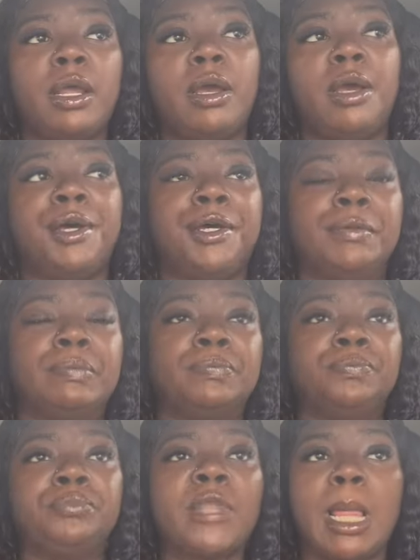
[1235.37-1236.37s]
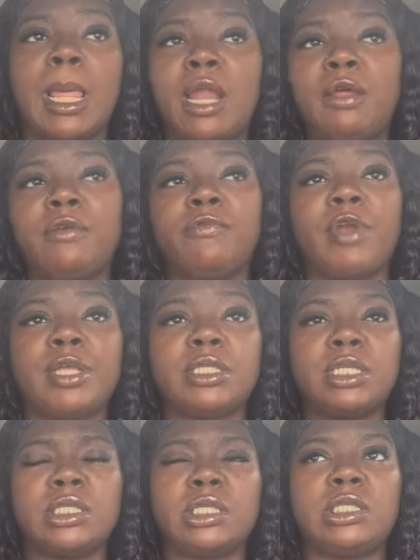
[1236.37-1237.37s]
Um, a lot of
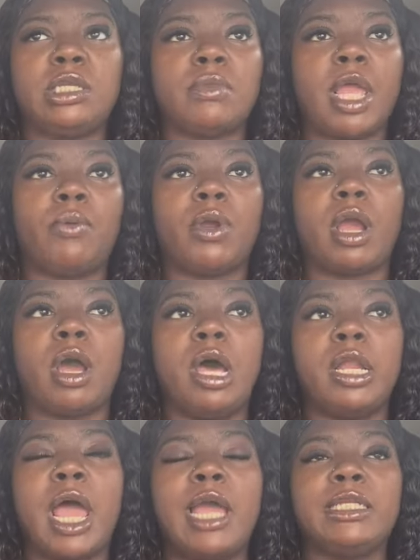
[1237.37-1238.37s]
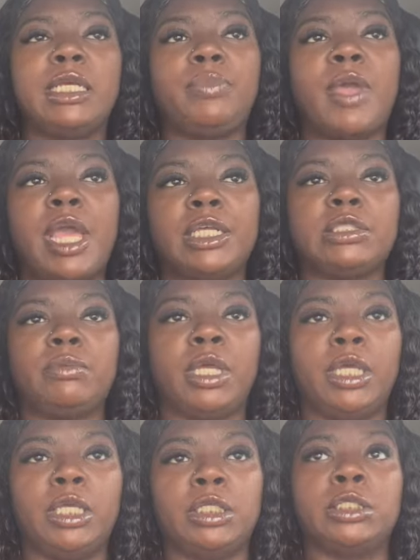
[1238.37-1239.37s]
residents it seemed like were gone. I did pass
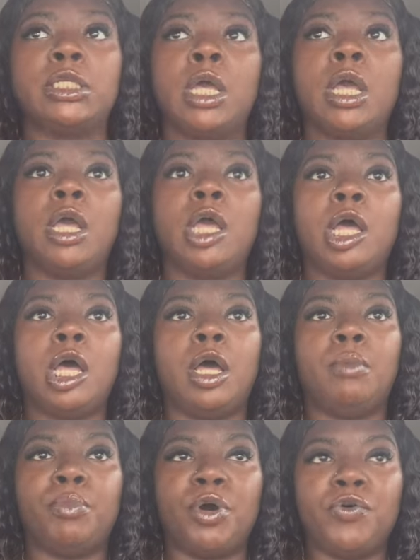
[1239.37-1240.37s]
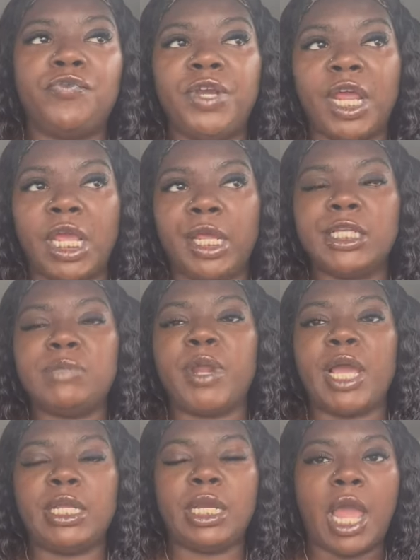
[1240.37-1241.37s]
meds um, both days, but
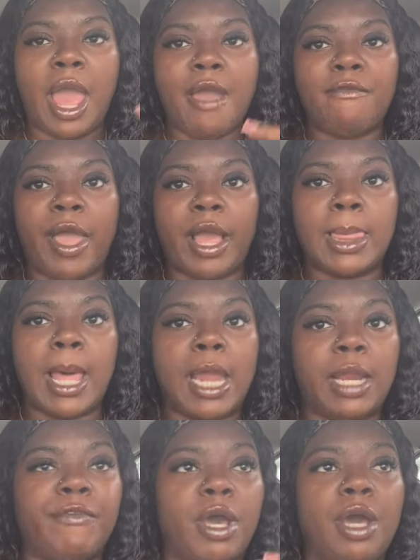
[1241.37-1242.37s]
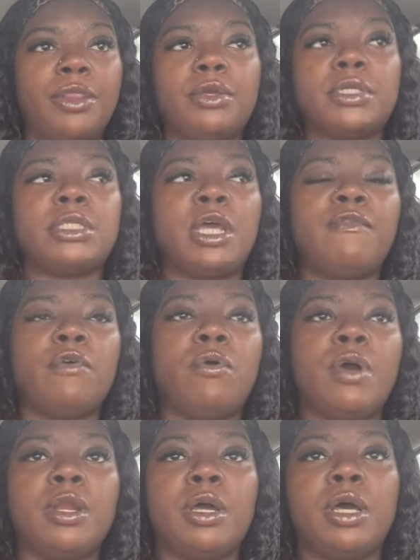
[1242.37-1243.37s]
I didn't have like a lot of other stuff
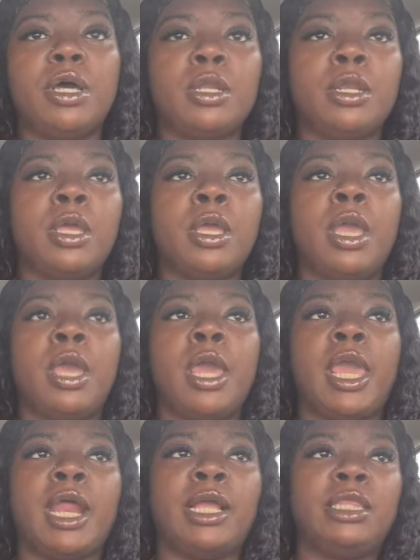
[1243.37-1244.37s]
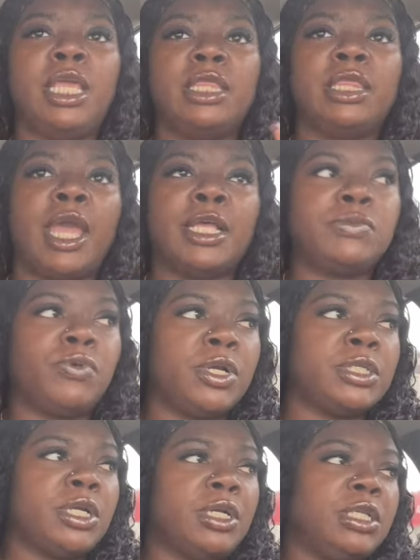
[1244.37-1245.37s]
going on. And I think that's where it
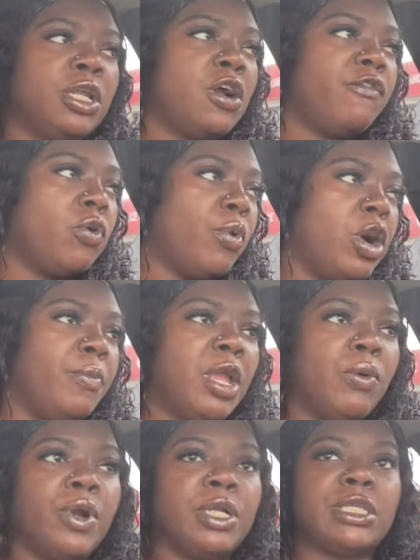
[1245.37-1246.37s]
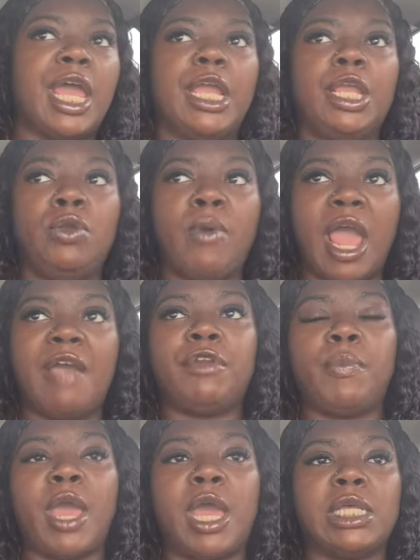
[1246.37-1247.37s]
starts to get overwhelming, where it's like you have to
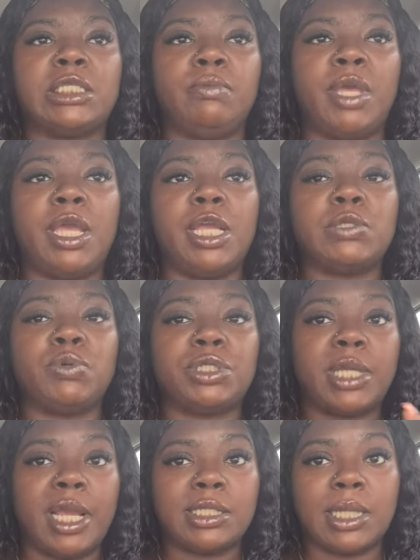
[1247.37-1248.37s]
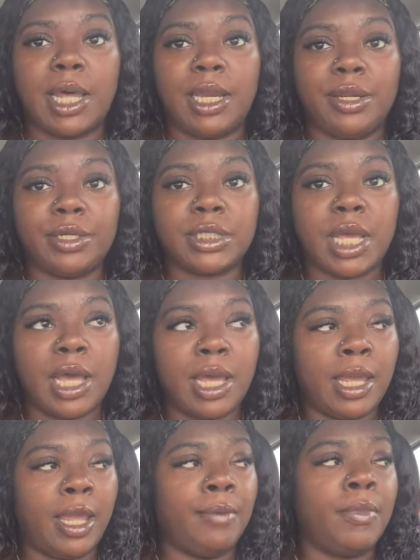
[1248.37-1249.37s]
pass meds, which takes a lot of your
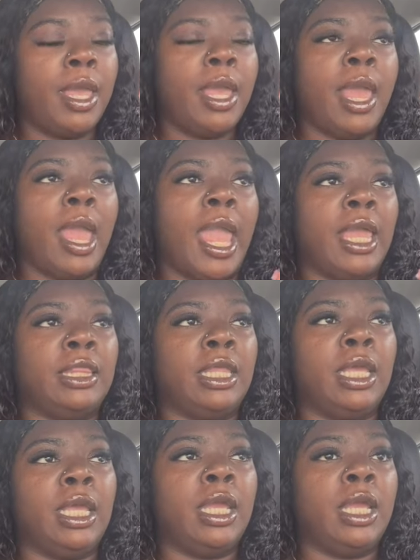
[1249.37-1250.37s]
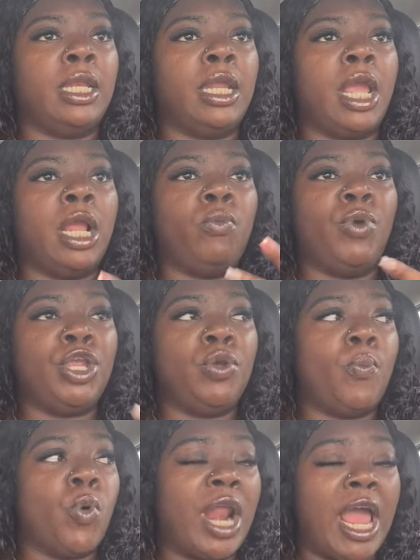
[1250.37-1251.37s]
time. And then when you
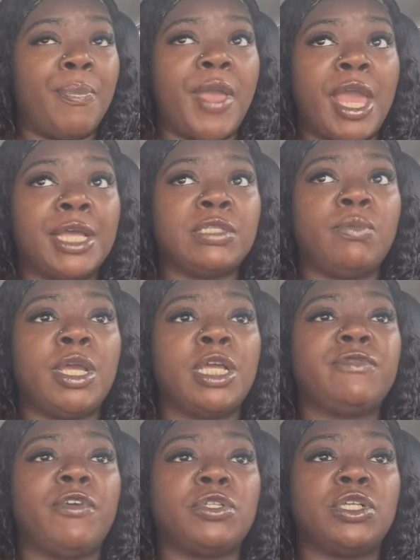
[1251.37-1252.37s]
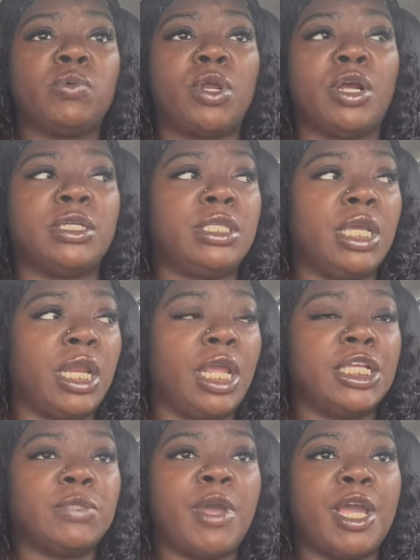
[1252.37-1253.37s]
when I pass meds versus when our
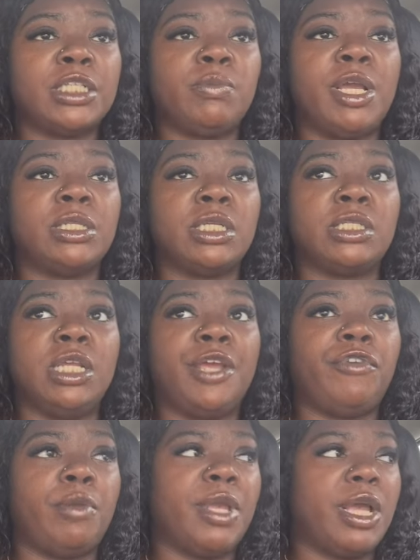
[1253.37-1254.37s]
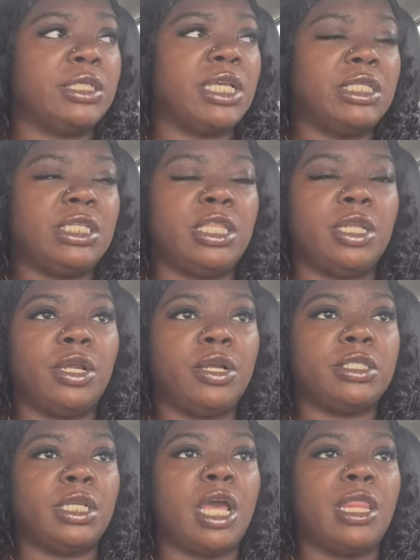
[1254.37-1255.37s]
CNAs pass meds, it's different because they see the nurse
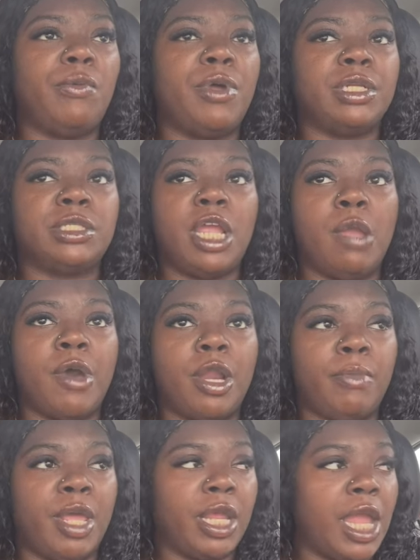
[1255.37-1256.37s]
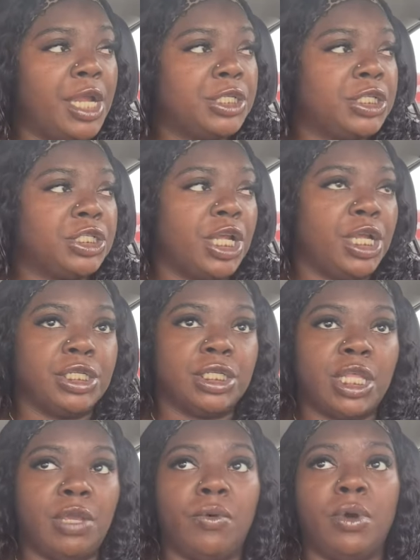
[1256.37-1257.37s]
and now they want to tell you about a medication change that
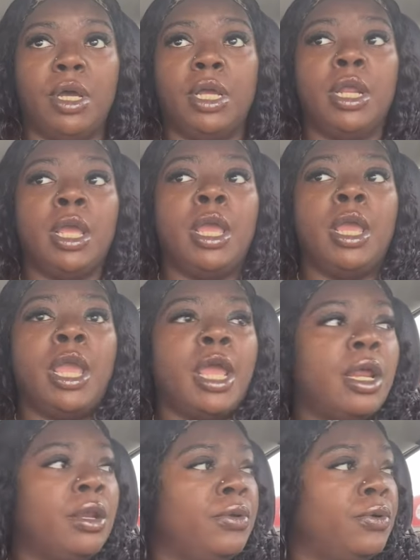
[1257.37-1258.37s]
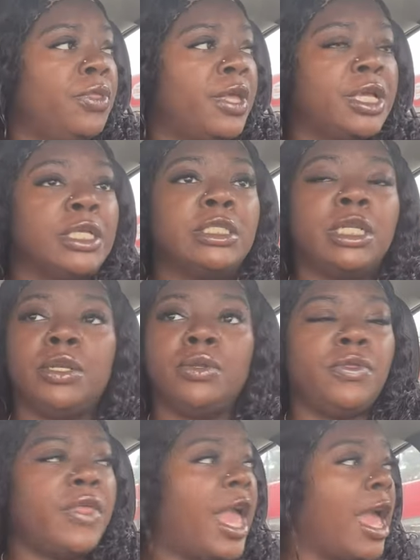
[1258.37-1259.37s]
they want and a new this and a
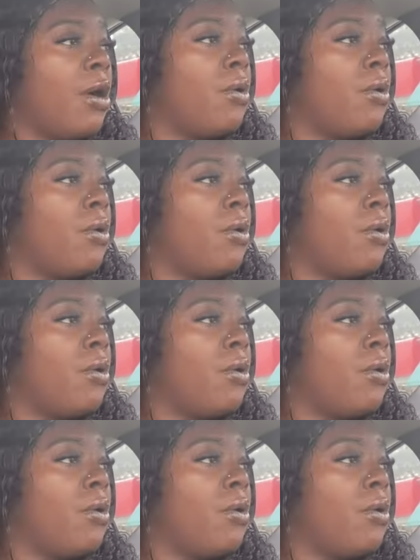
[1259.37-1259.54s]
new that.